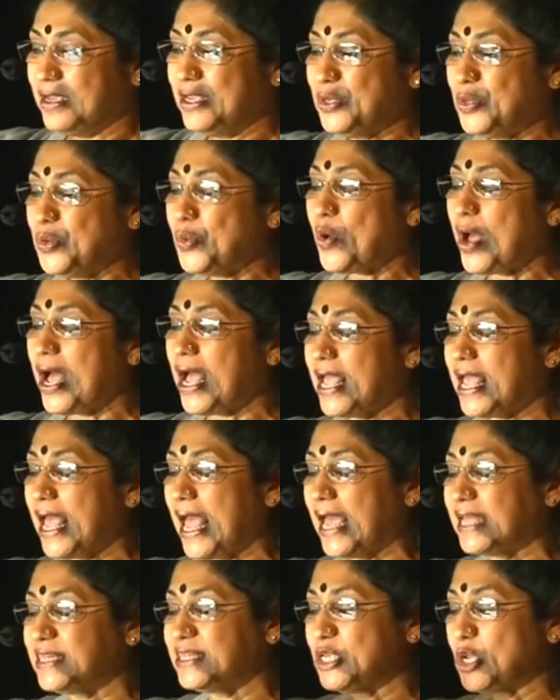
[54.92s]
You know, I
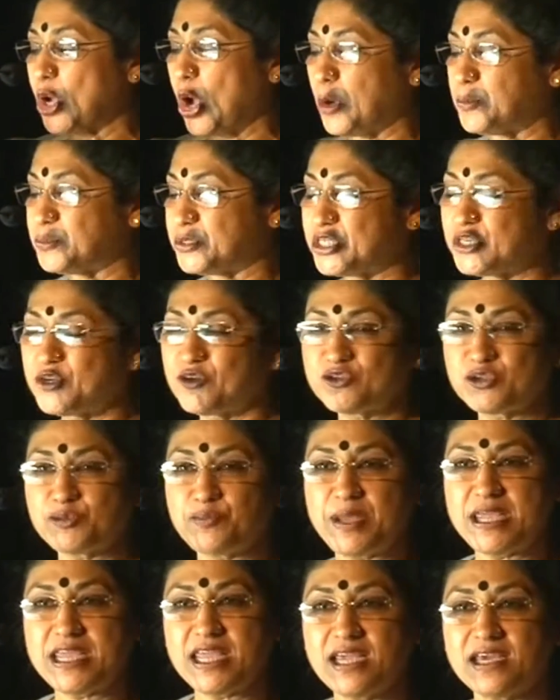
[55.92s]
had the option of
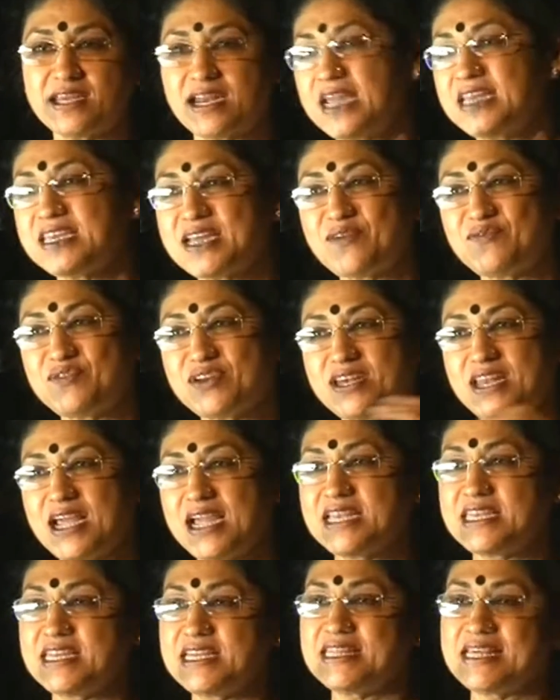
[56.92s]
speaking right after
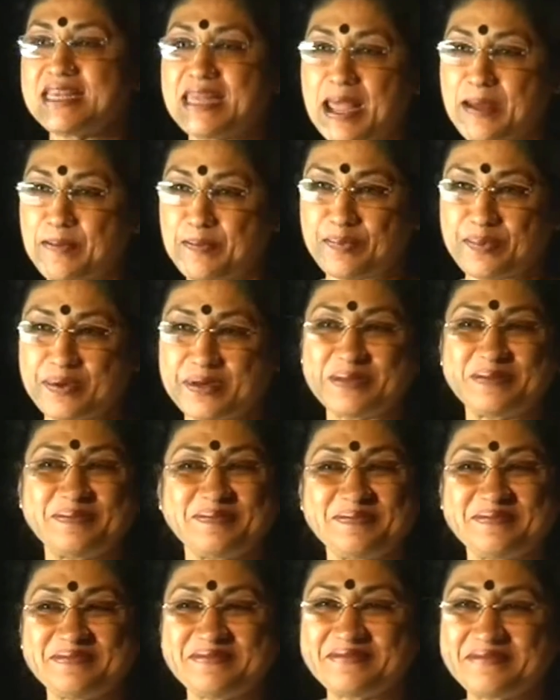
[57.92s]
lighting the lamp,
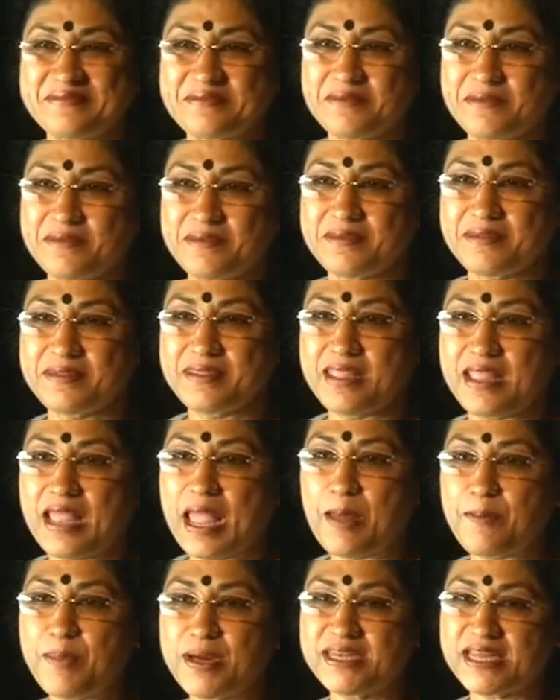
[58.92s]

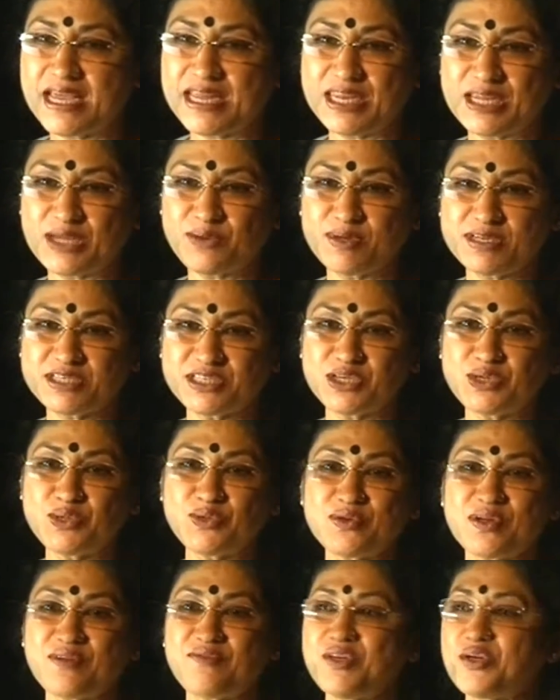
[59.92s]
but I requested
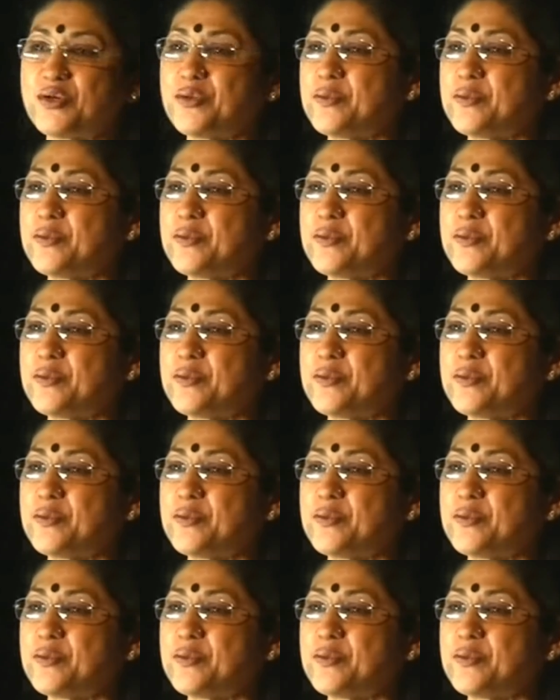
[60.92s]
to Ravi